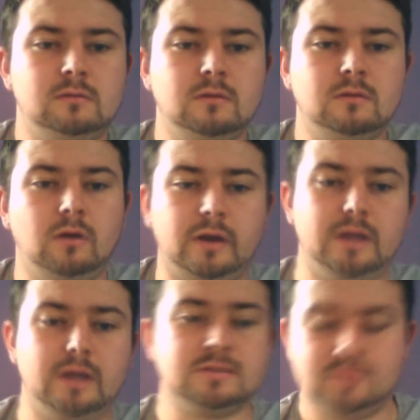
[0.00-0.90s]
Alright
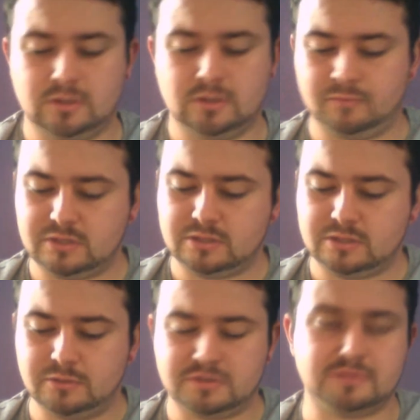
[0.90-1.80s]
guys, so this is a
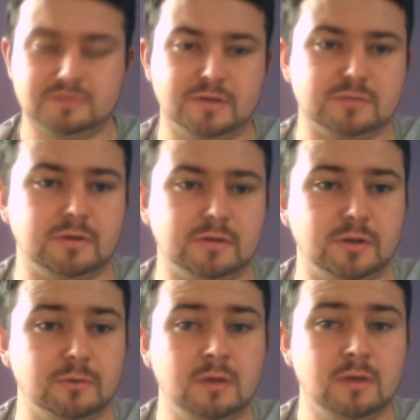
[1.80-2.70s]
new series of videos I'm going to
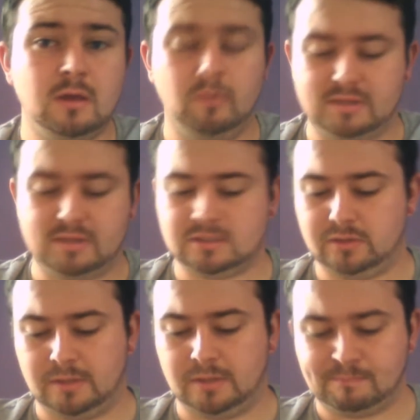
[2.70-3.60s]
do. We'll
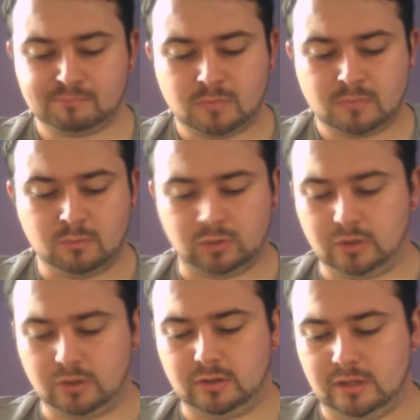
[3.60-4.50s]
basically look
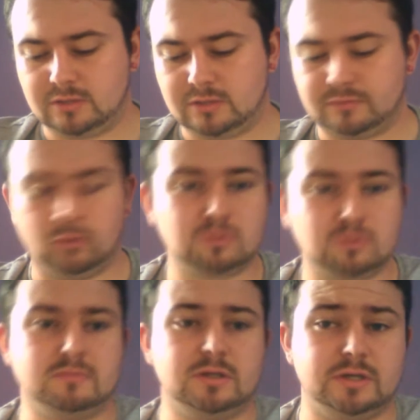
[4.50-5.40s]
at each of the laws of
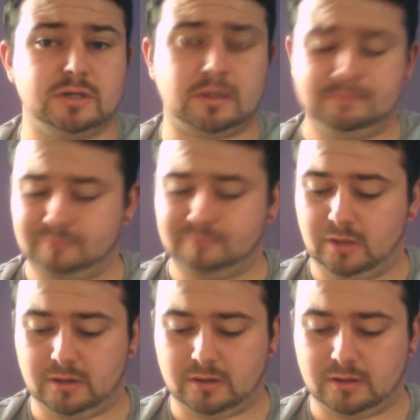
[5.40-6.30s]
magic
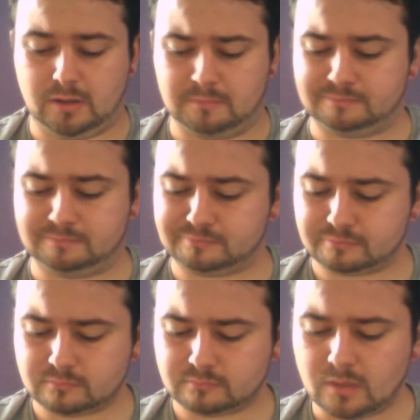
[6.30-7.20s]
and
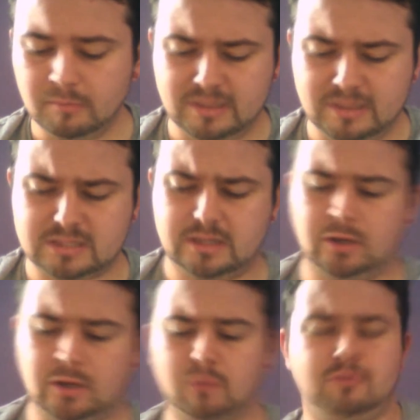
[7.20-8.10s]
basically
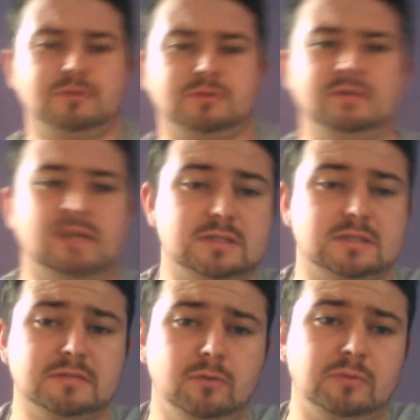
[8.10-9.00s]
go through some of the tactics
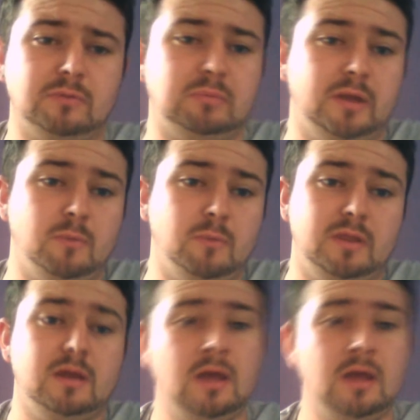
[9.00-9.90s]
involved in playing with
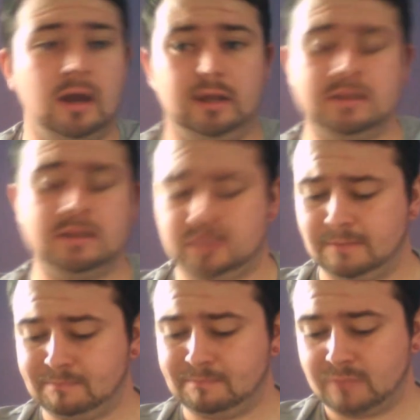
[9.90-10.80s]
it and against it.
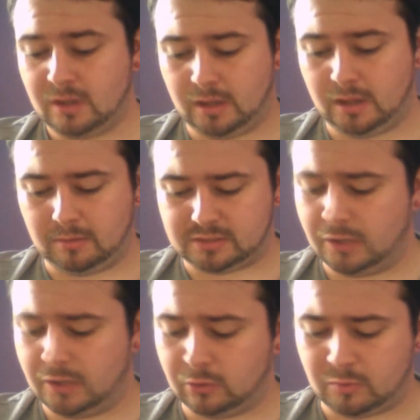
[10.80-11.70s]
Because I
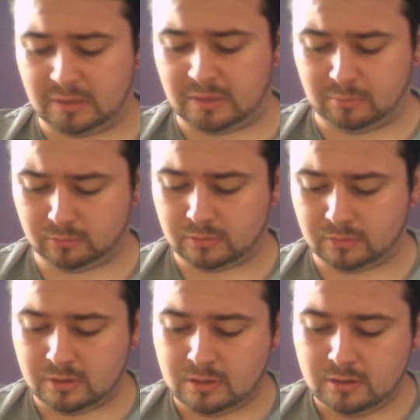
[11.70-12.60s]
know a lot of people,
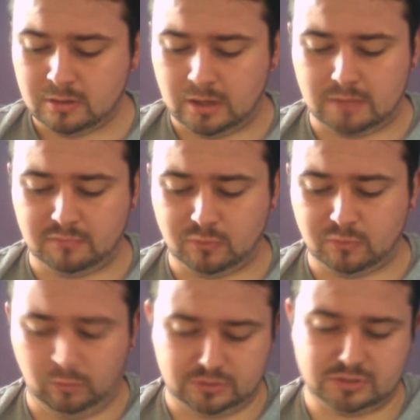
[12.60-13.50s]
if you
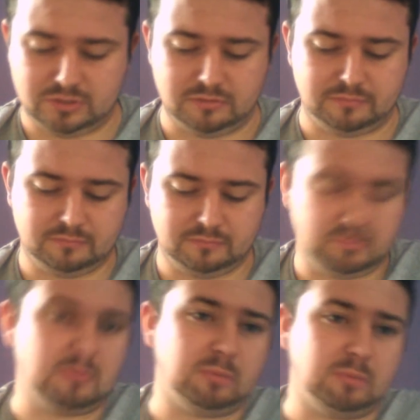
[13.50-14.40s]
watch sort of
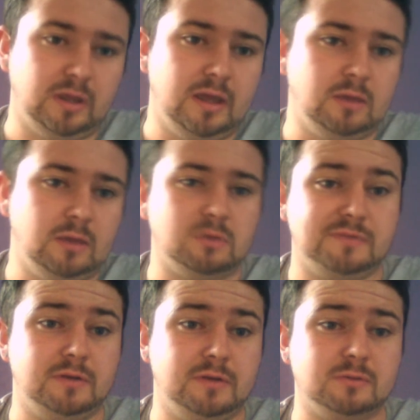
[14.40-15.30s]
people play, you watch
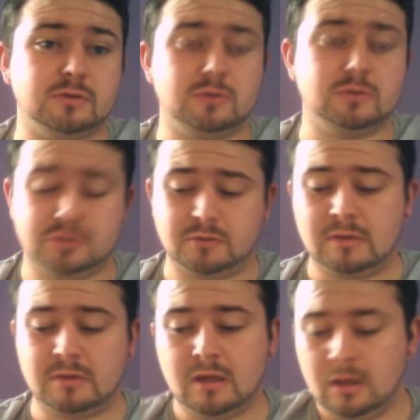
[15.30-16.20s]
videos on YouTube,
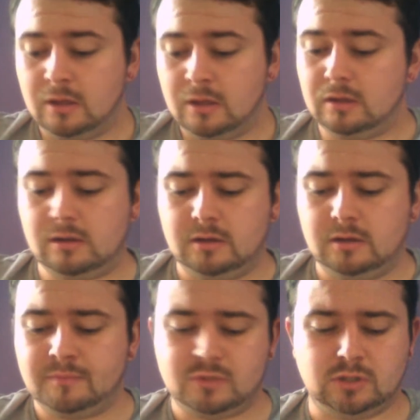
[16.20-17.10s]

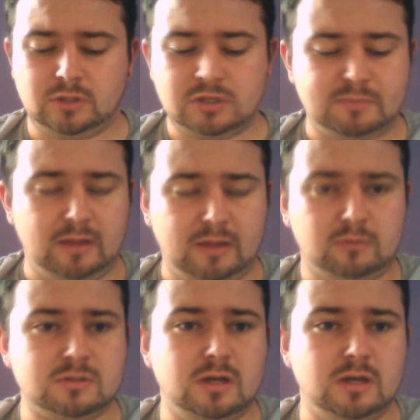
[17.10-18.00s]
there's a lot of
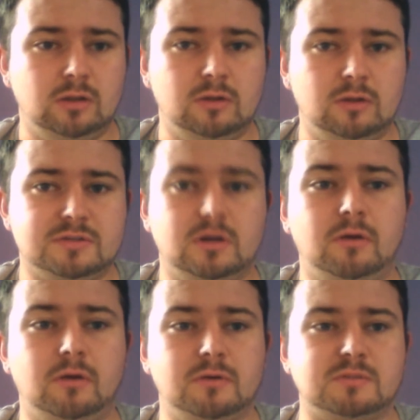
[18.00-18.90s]
spells and a lot of
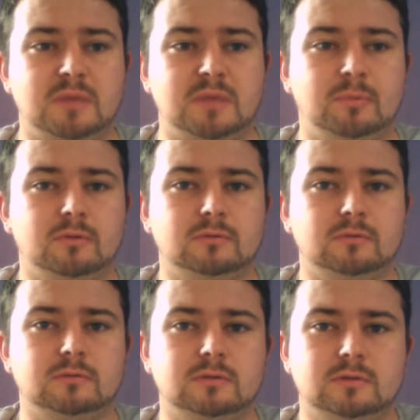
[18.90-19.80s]
scenarios that
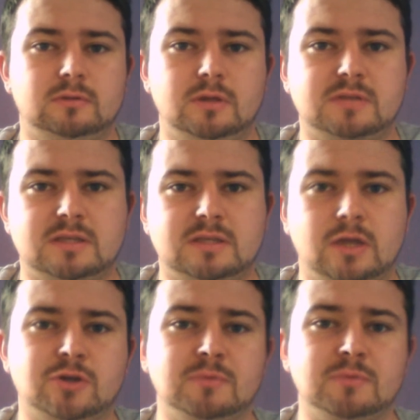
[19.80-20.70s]
people tend to get
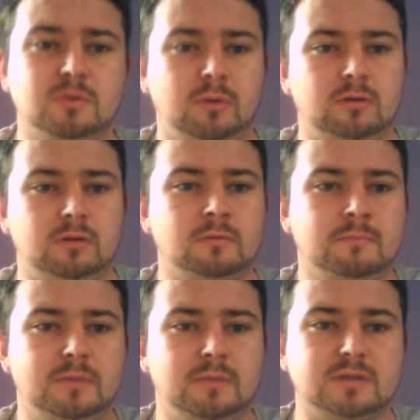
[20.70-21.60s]
tripped up on
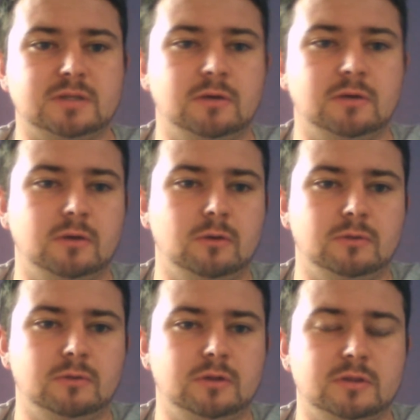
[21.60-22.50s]
because they don't know
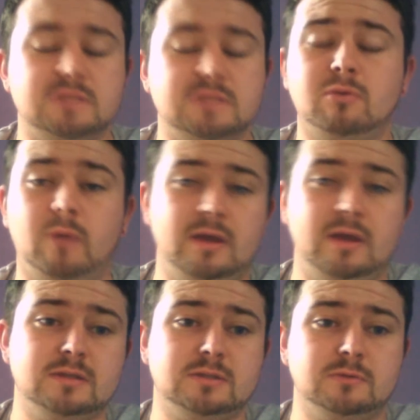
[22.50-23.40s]
the simple
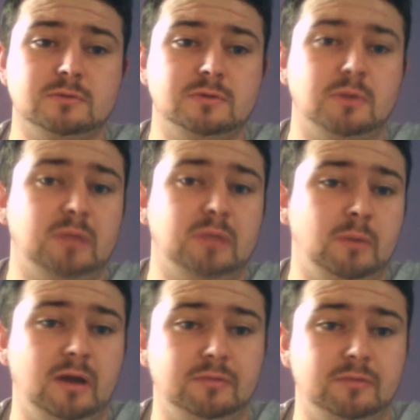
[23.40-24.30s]
ways to play their way
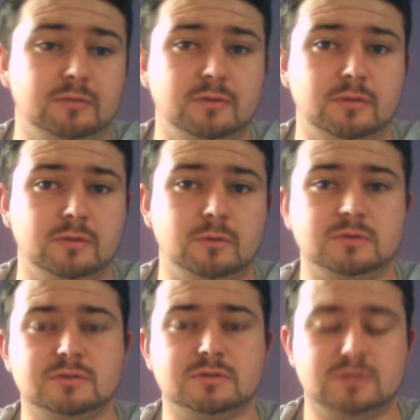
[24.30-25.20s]
out those
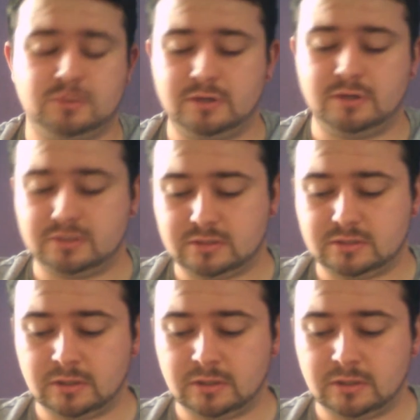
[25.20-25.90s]
situations.